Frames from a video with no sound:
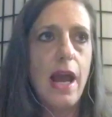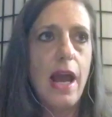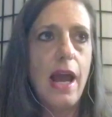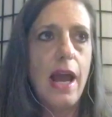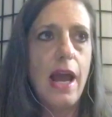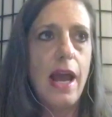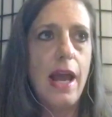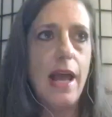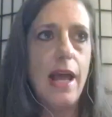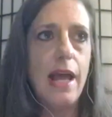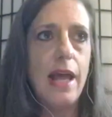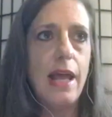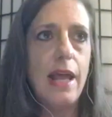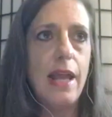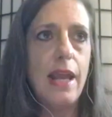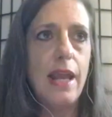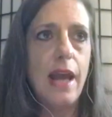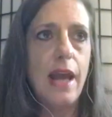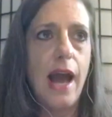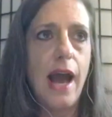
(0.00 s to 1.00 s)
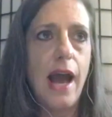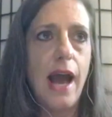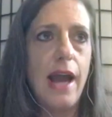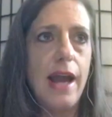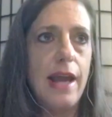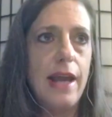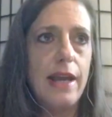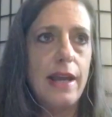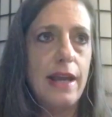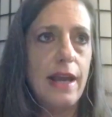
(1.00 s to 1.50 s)
and
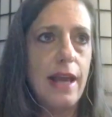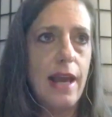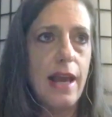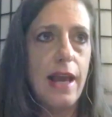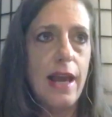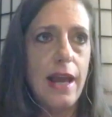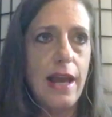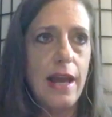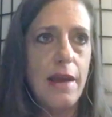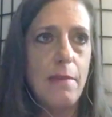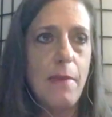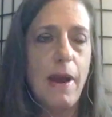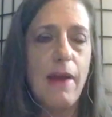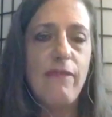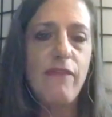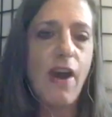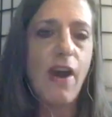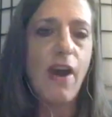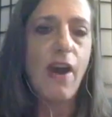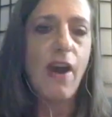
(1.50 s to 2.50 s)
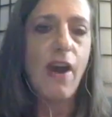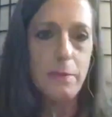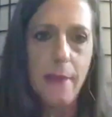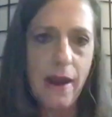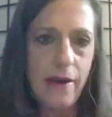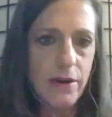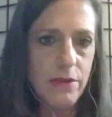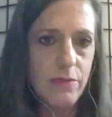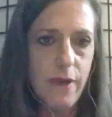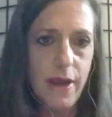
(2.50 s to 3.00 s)
I, my father
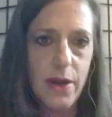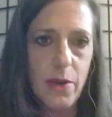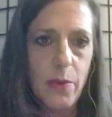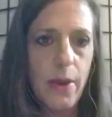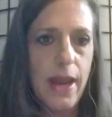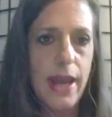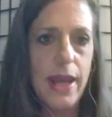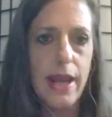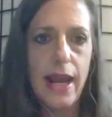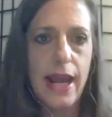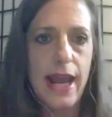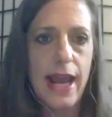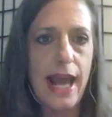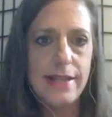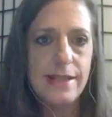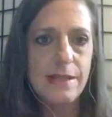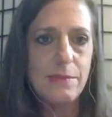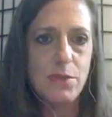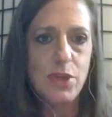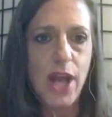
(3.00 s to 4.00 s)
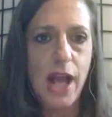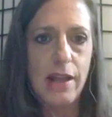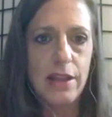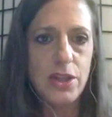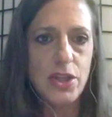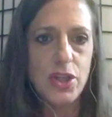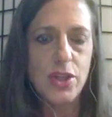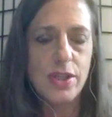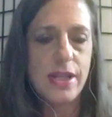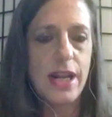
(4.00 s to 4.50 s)
remarried right away, and I had some
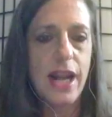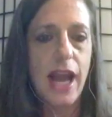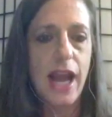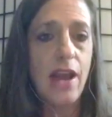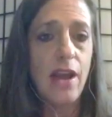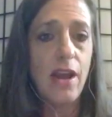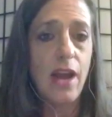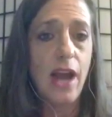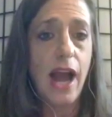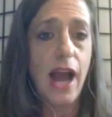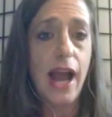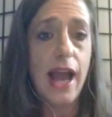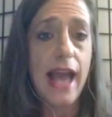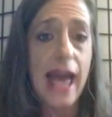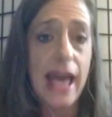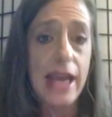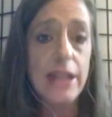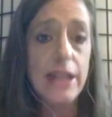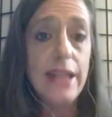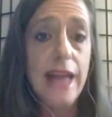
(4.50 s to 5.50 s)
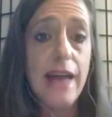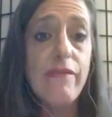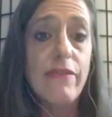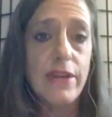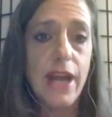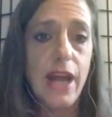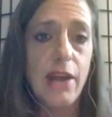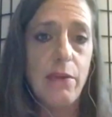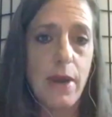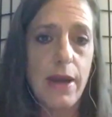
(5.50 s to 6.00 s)
challenges that I, at
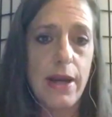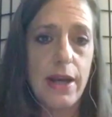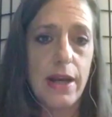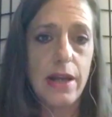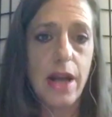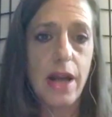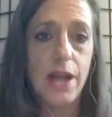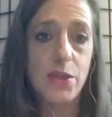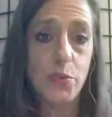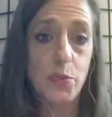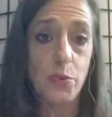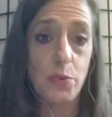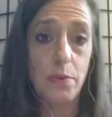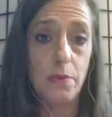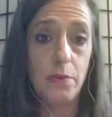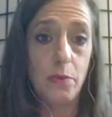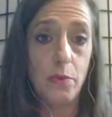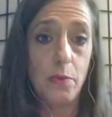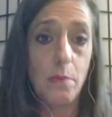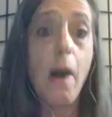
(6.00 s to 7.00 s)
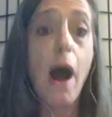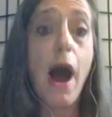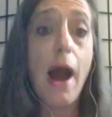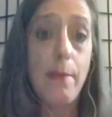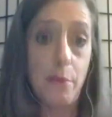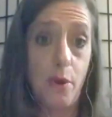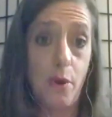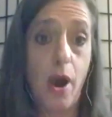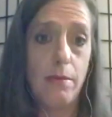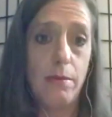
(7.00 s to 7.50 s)
eleven, I recognized were, were my
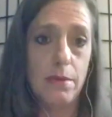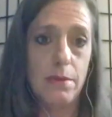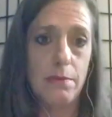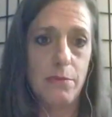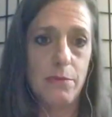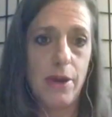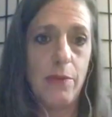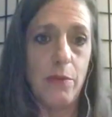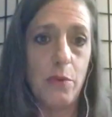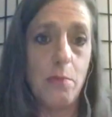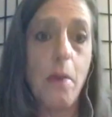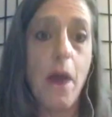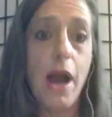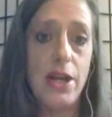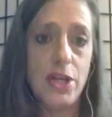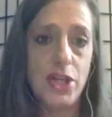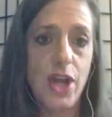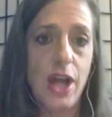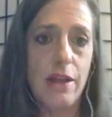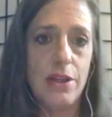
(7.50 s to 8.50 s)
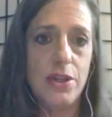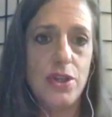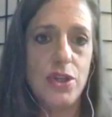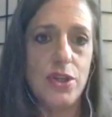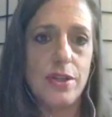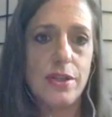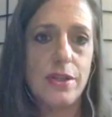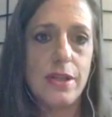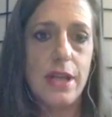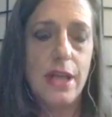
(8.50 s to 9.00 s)
problem, right, were my
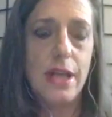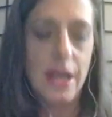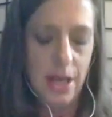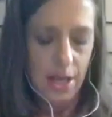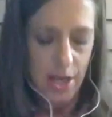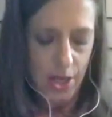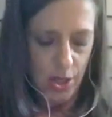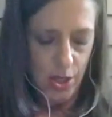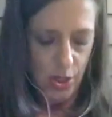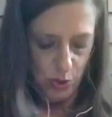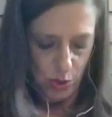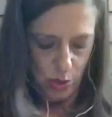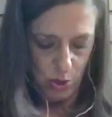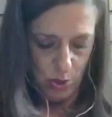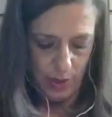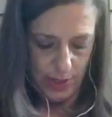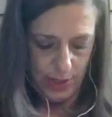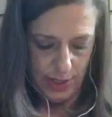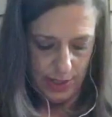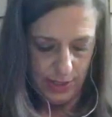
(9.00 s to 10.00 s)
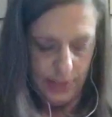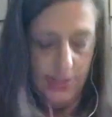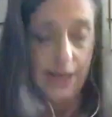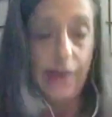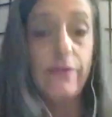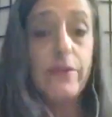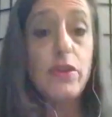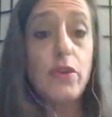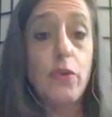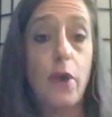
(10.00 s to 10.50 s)
challenges. So in the
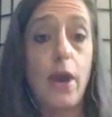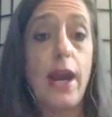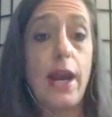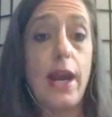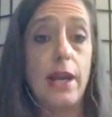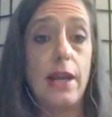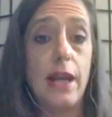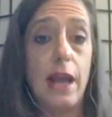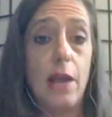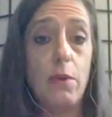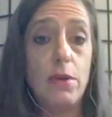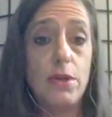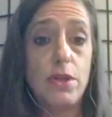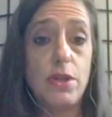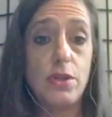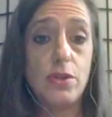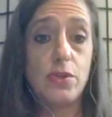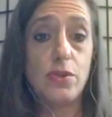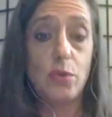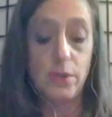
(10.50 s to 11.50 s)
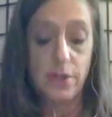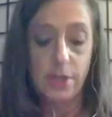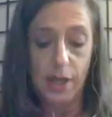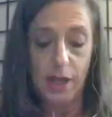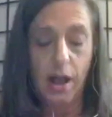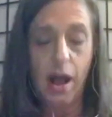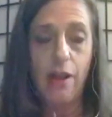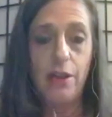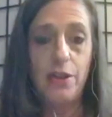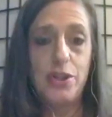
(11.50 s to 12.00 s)
seventh grade, I went to the school
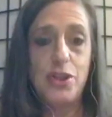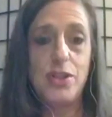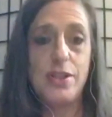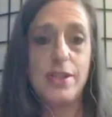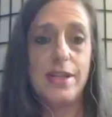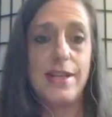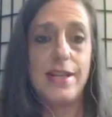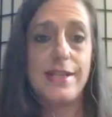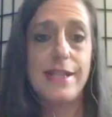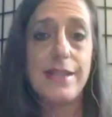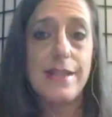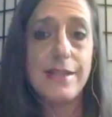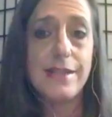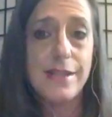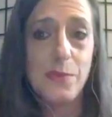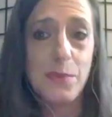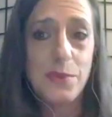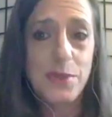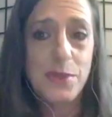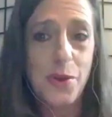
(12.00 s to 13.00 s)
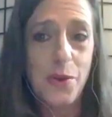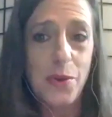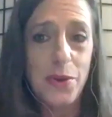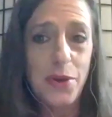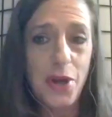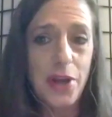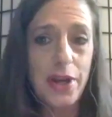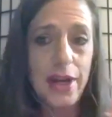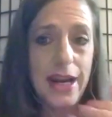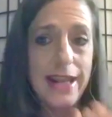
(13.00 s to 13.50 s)
psychologist, and I said, this is what's
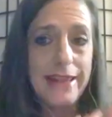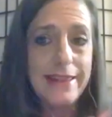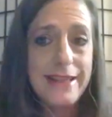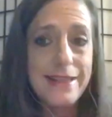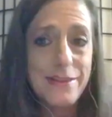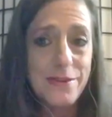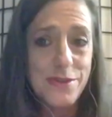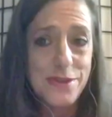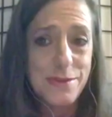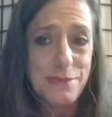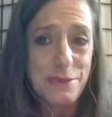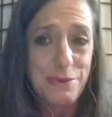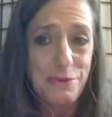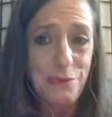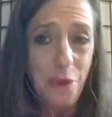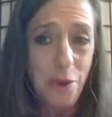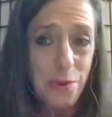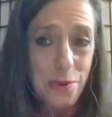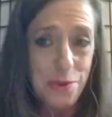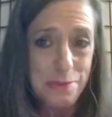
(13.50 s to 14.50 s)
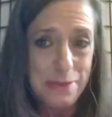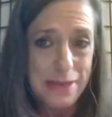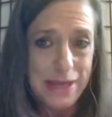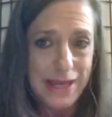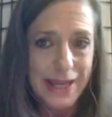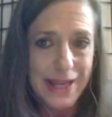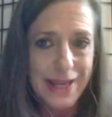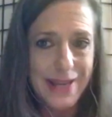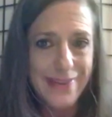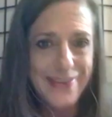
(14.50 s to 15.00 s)
going on, and I think there's something wrong with me,
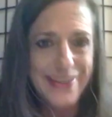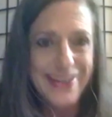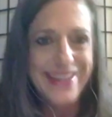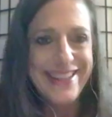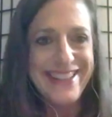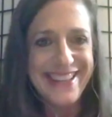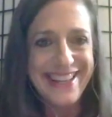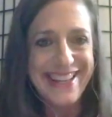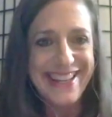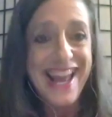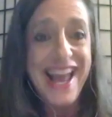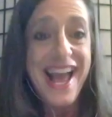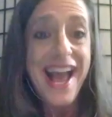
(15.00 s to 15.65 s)
right? Like,